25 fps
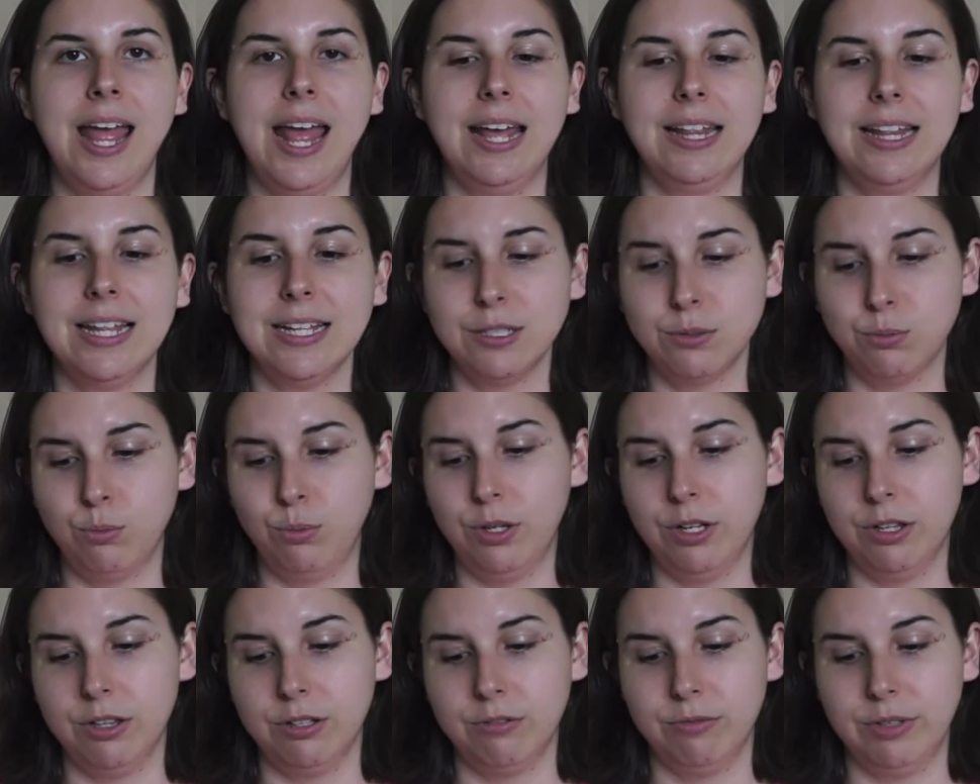And that's
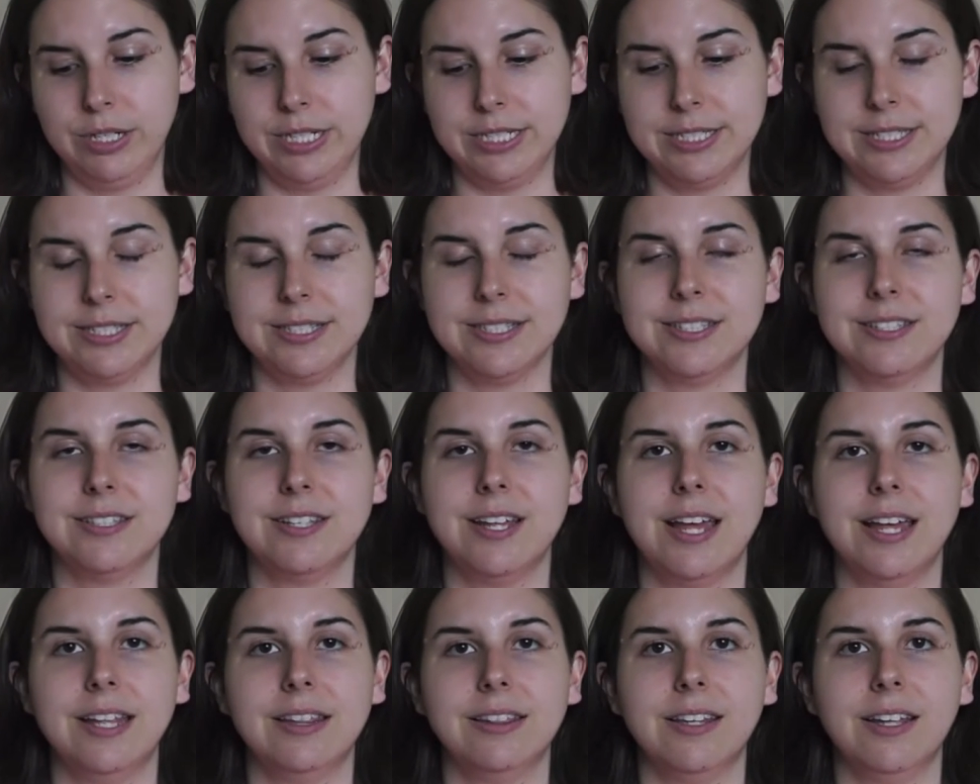one of the reasons
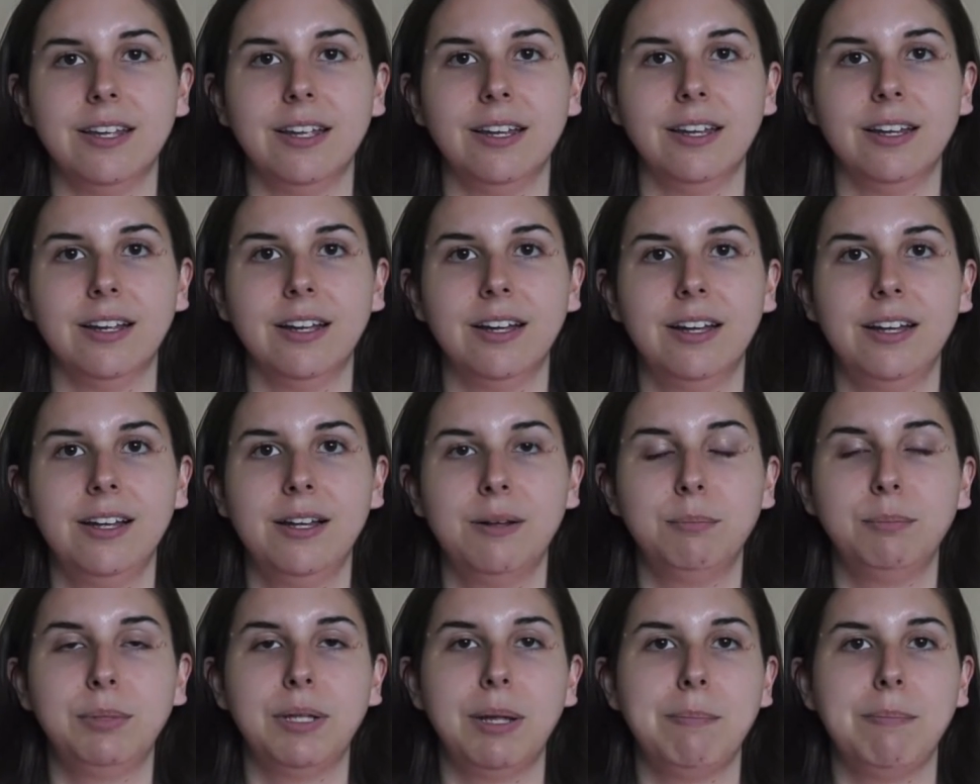that the
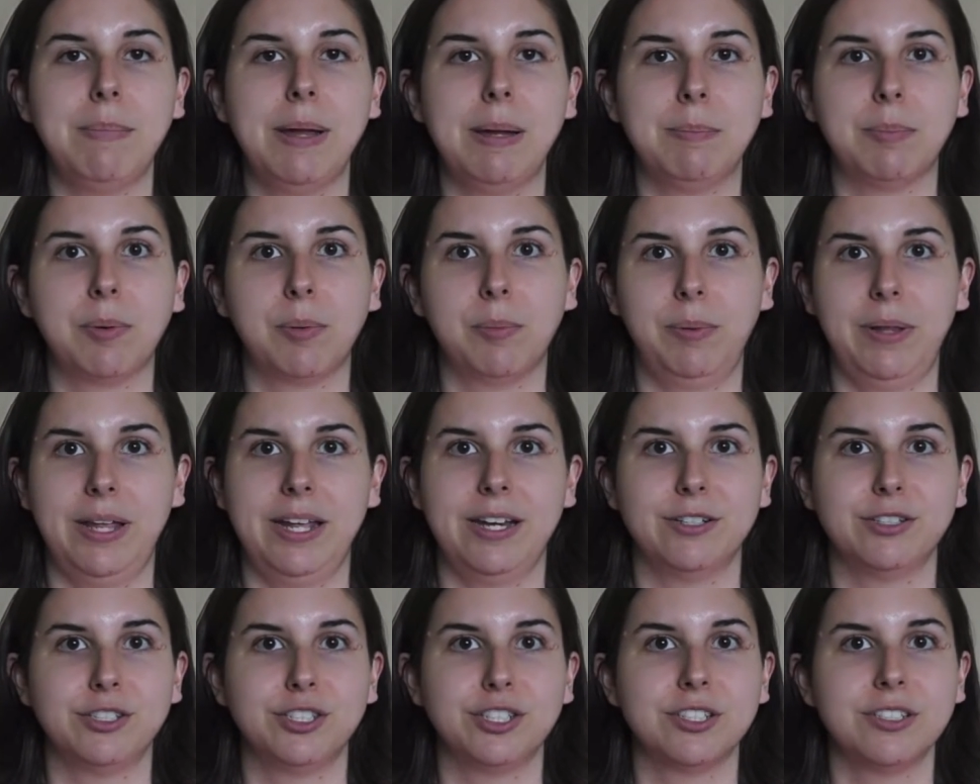plum paper
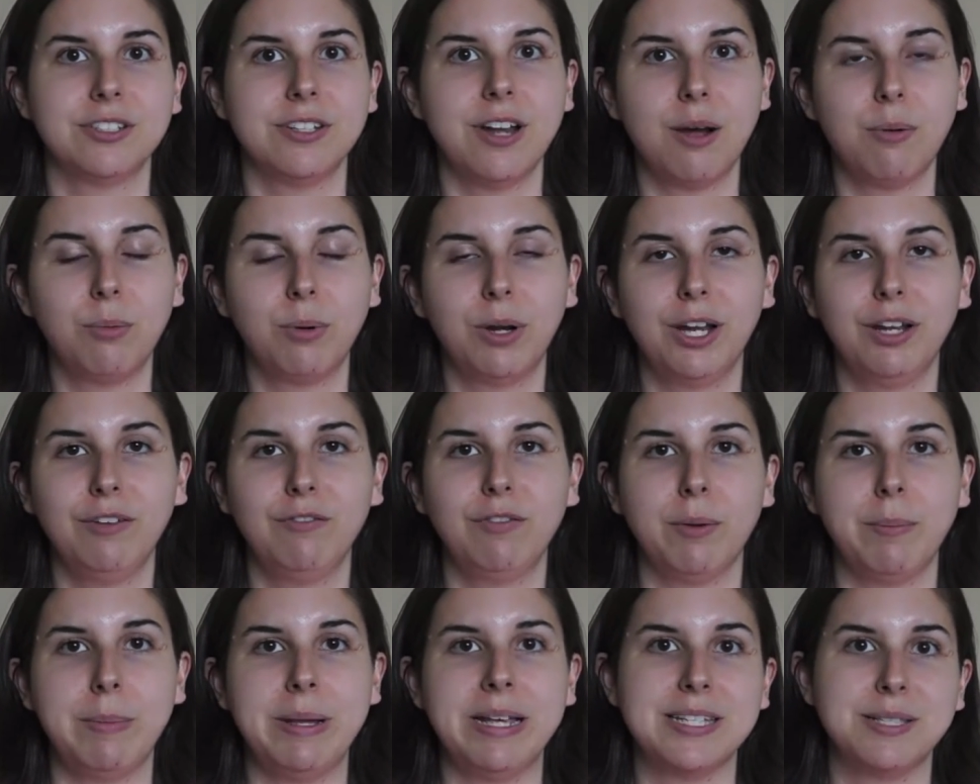planner is just not working
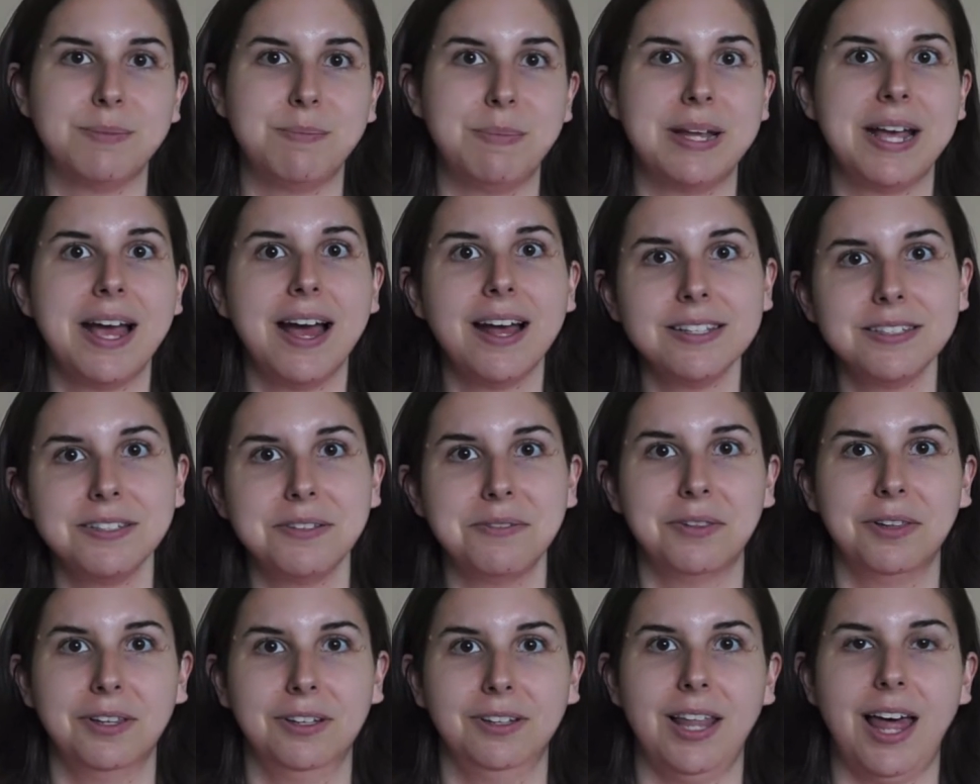for me is because
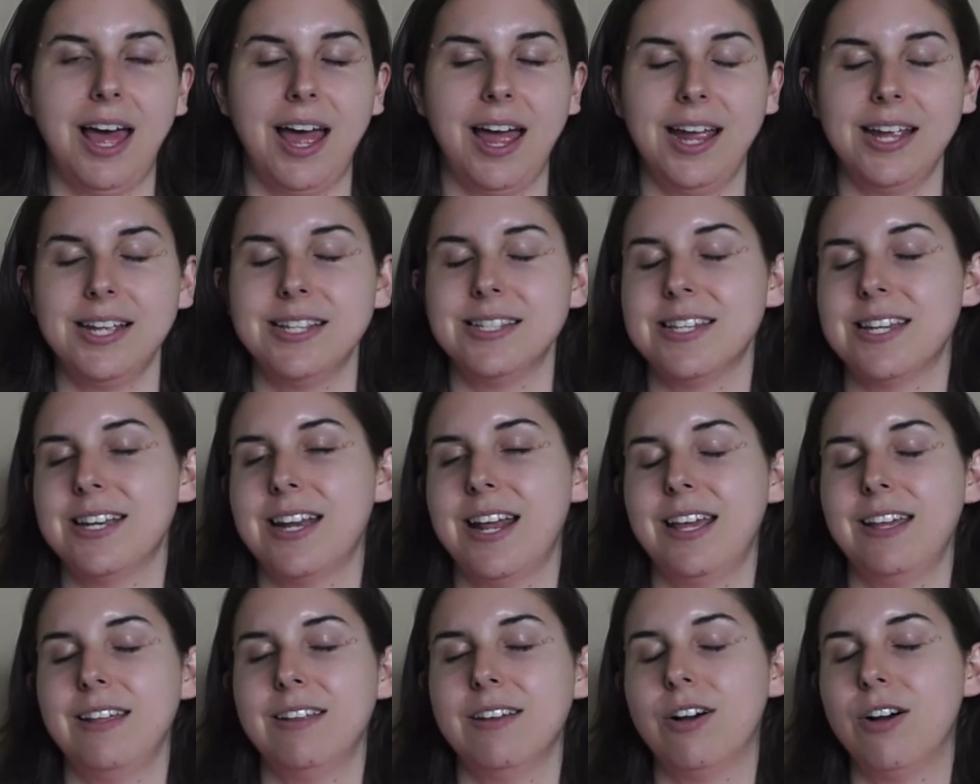of the lines. And
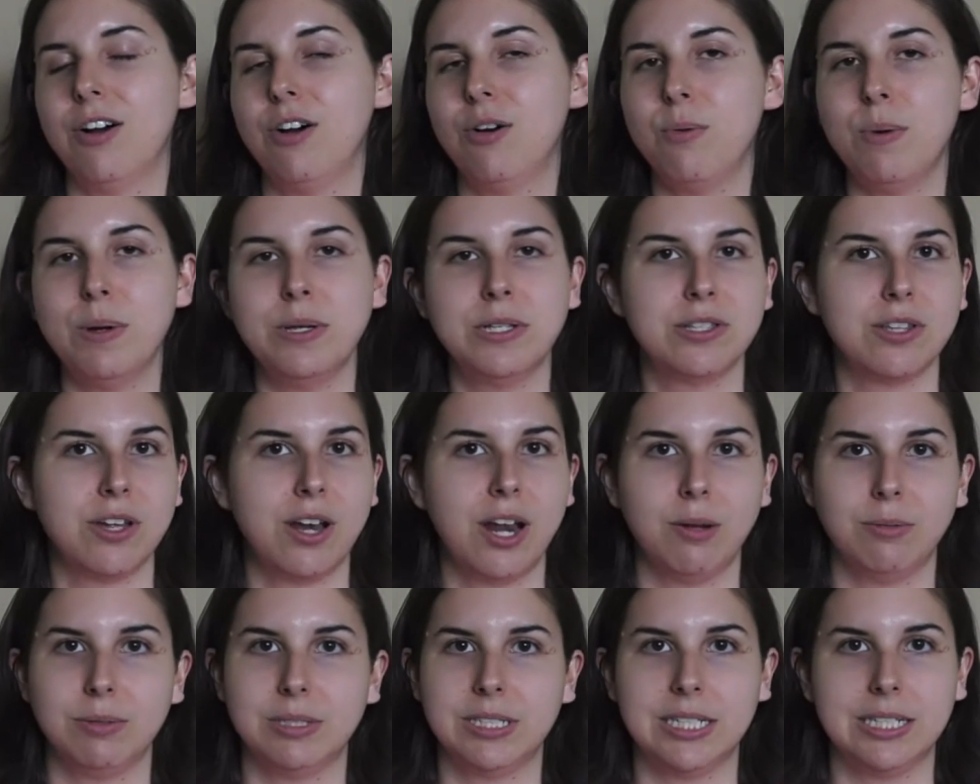I always
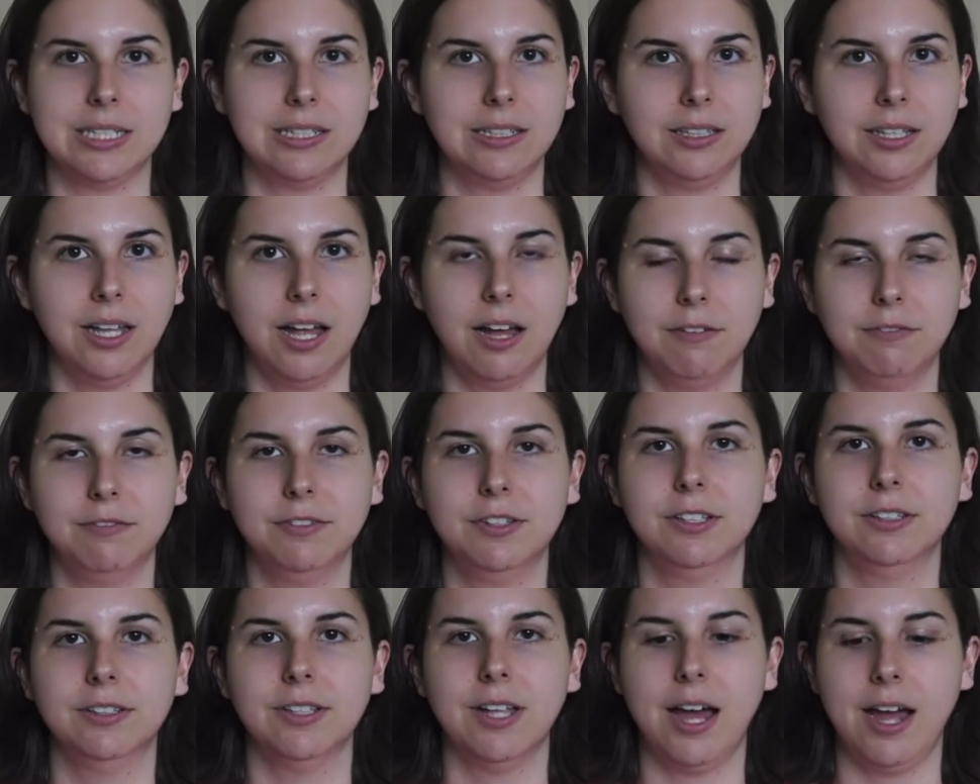thought I was gonna
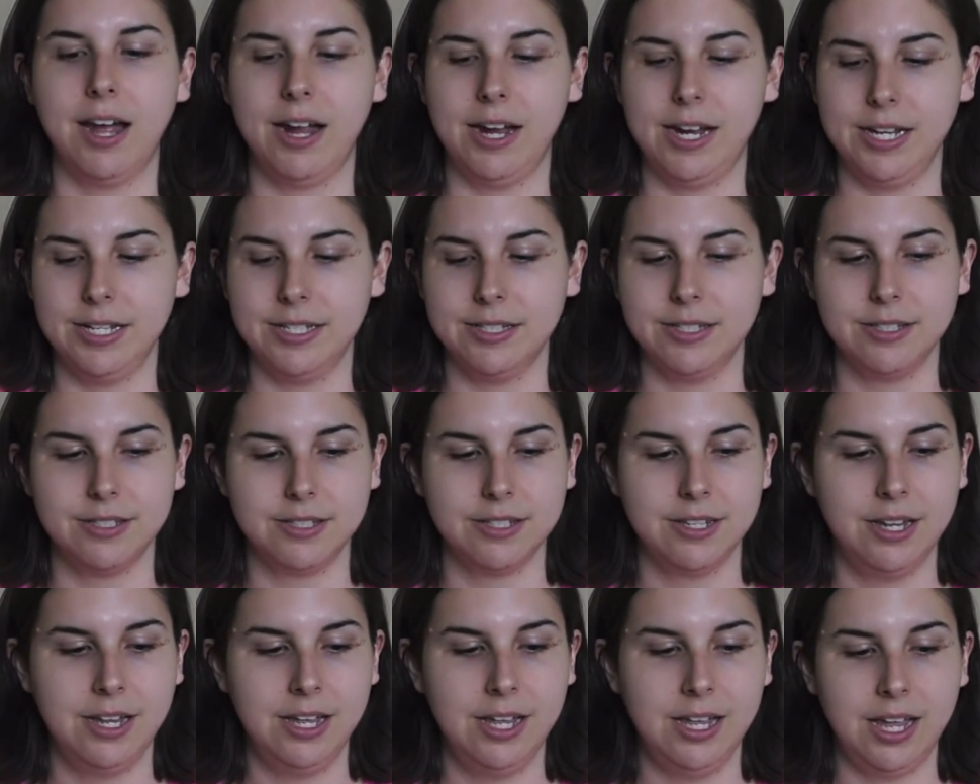love the lines.